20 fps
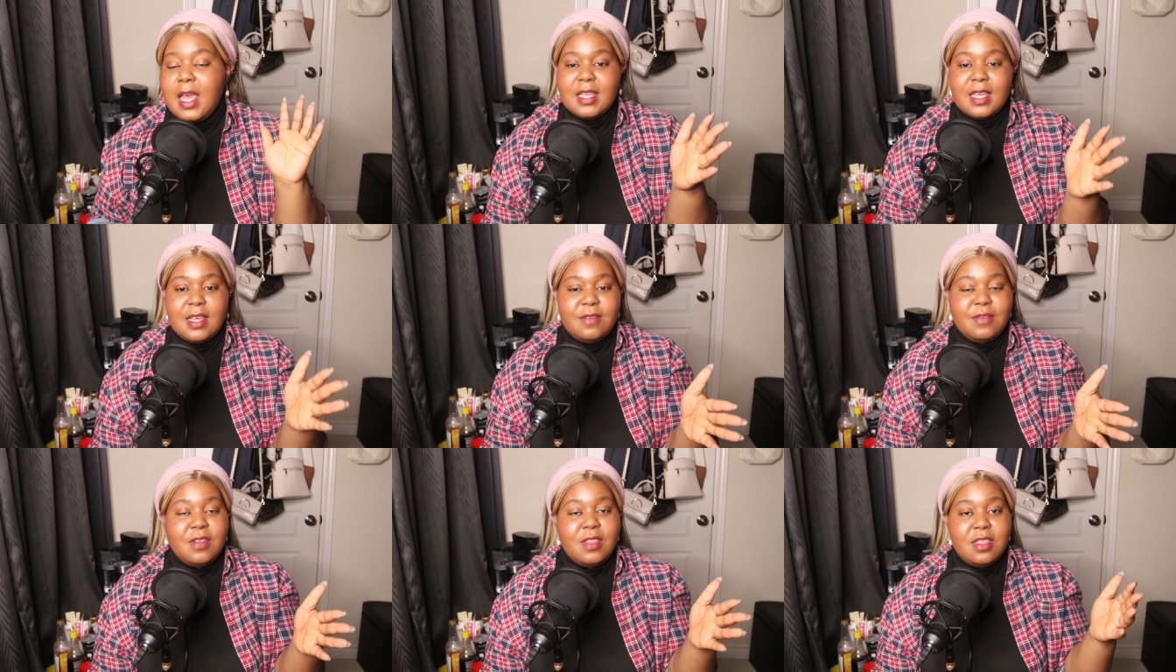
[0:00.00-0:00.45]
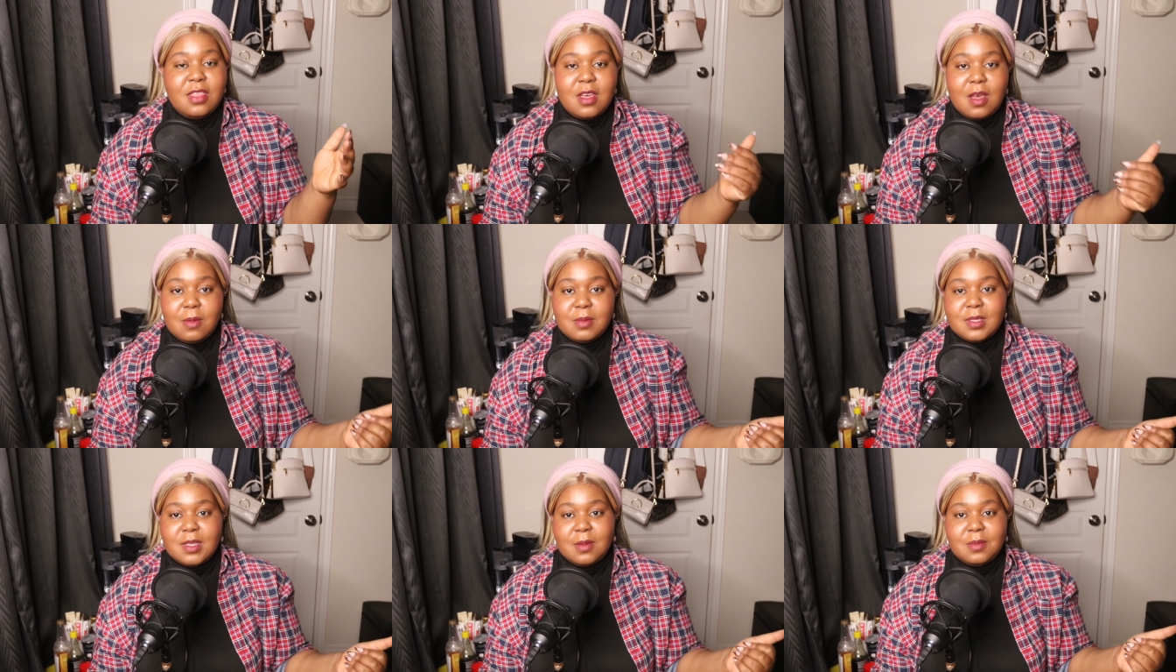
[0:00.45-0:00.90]
give a
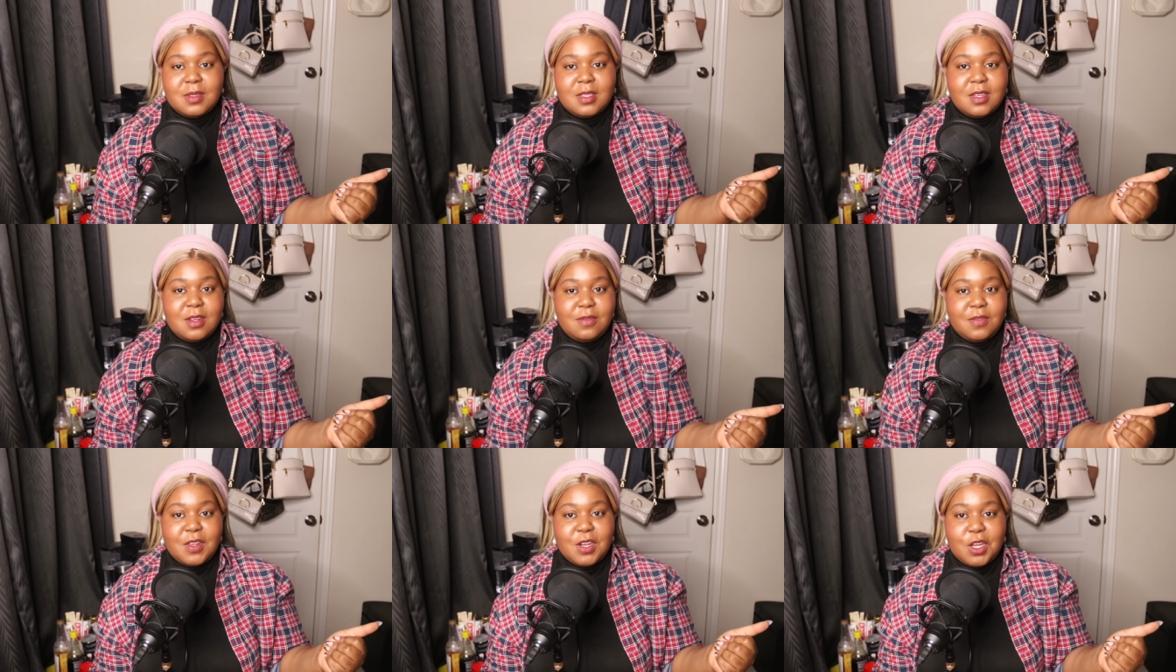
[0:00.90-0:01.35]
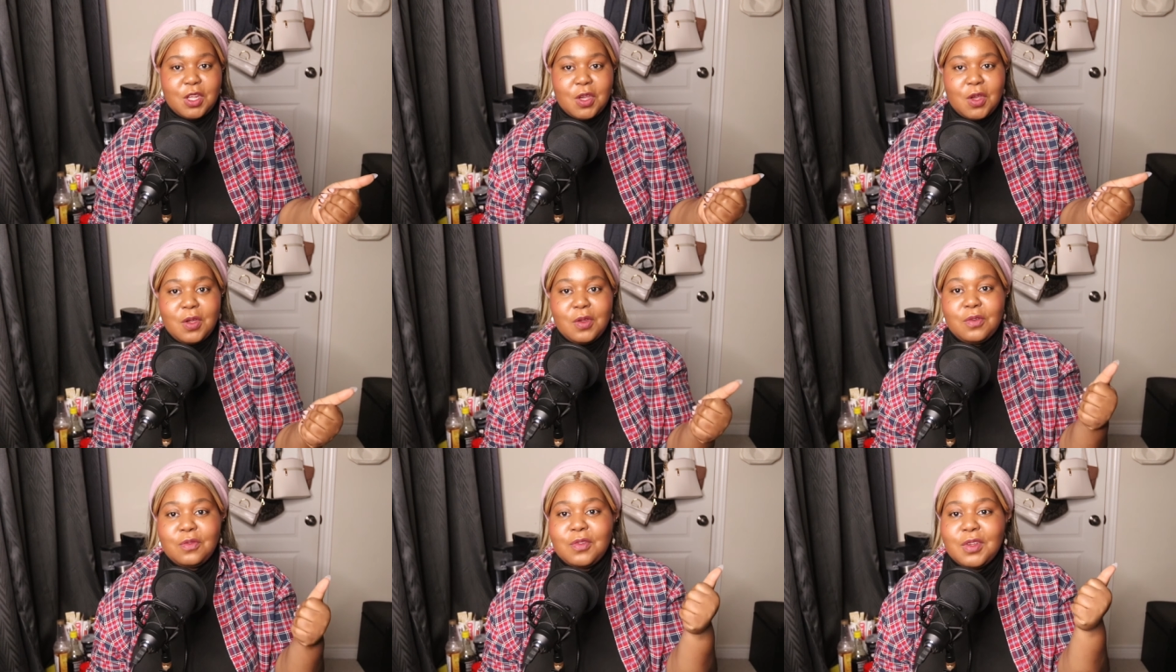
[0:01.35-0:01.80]
thumbs up to the video.
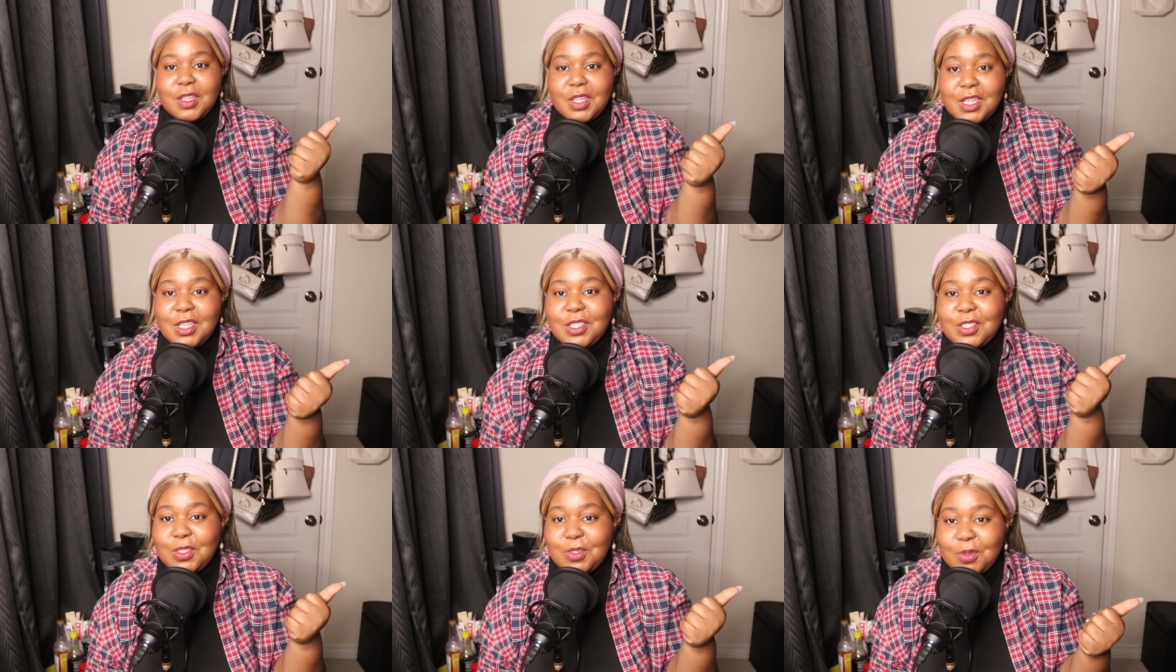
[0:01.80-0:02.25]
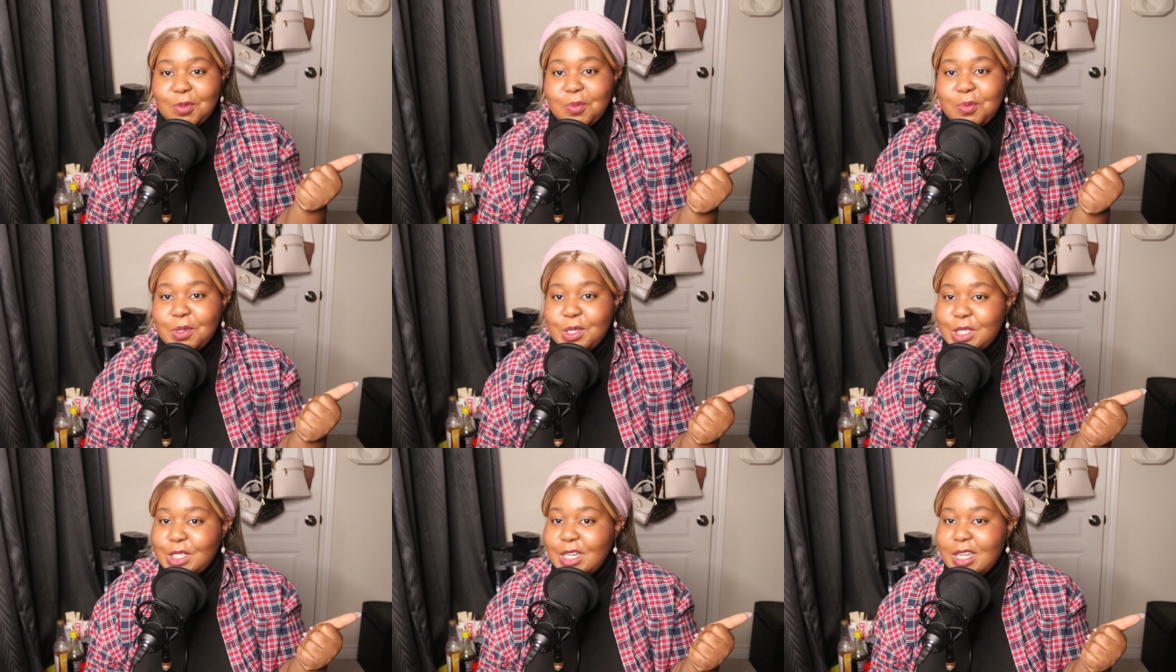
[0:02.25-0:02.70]
I really do
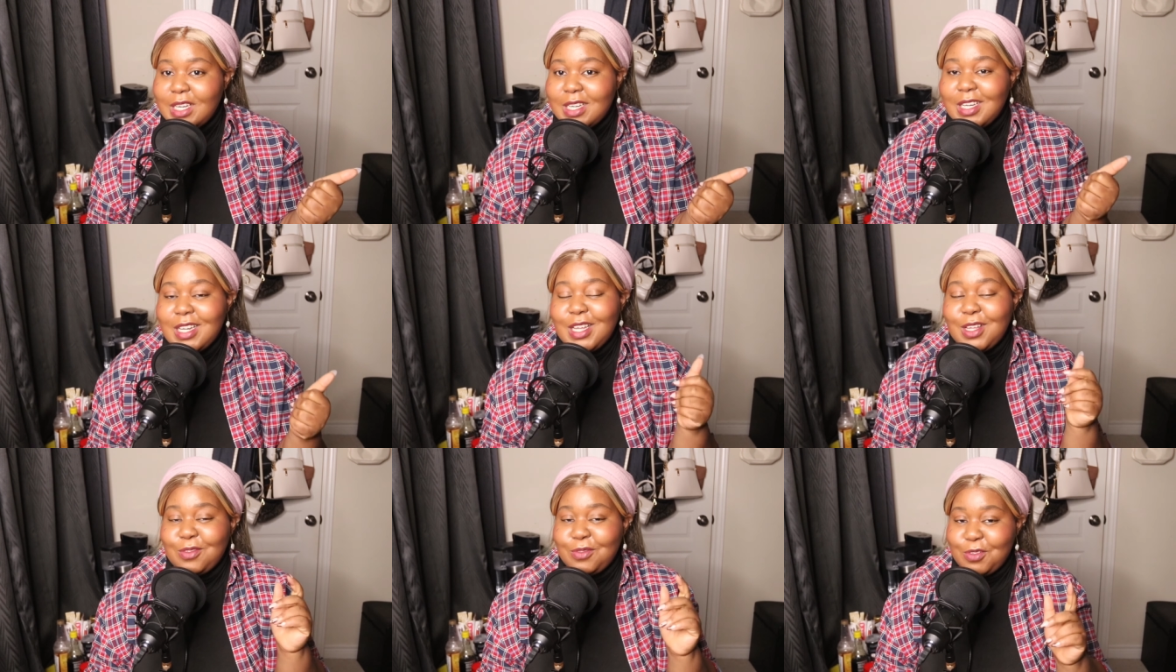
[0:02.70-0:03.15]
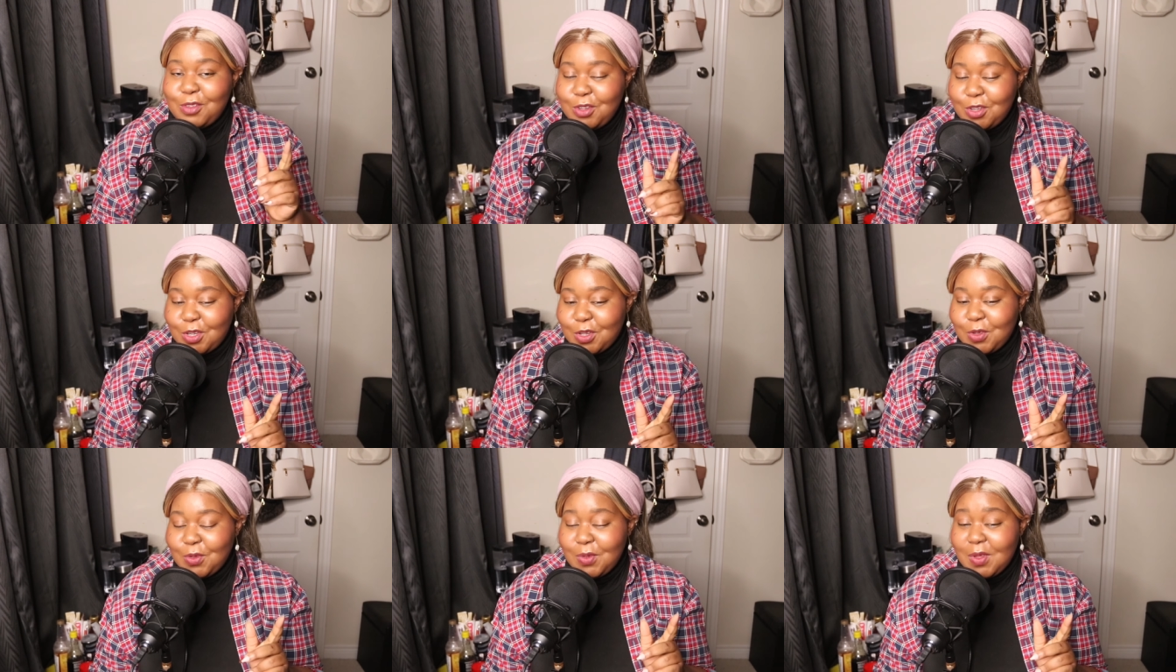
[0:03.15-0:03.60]
appreciate it if you
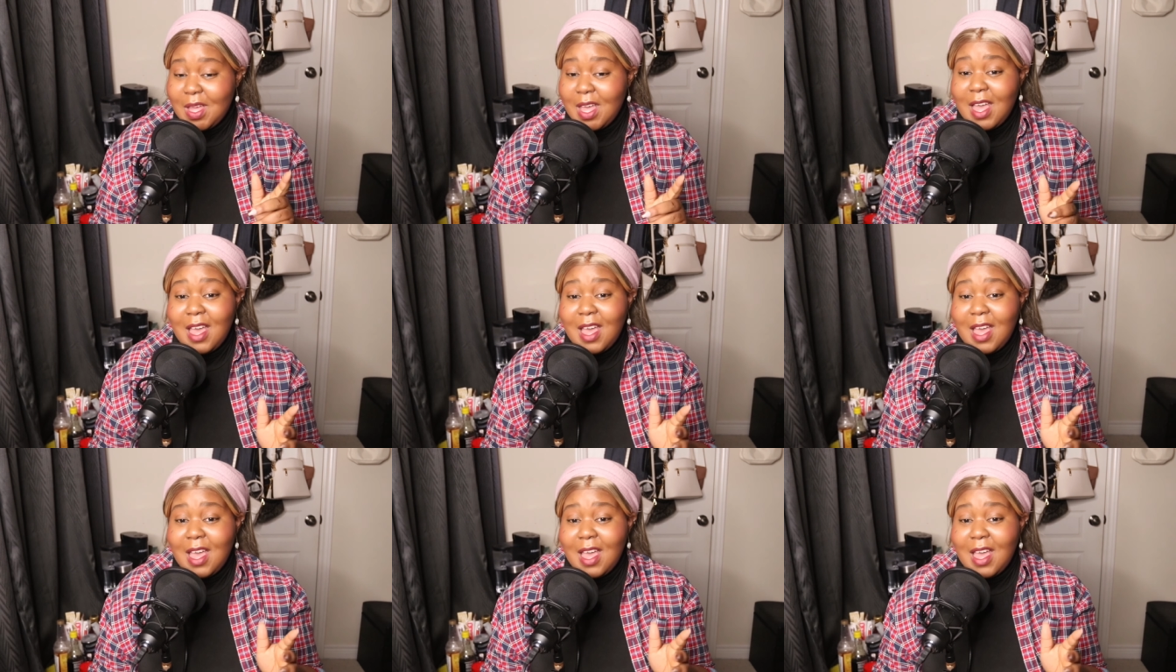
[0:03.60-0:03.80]
do.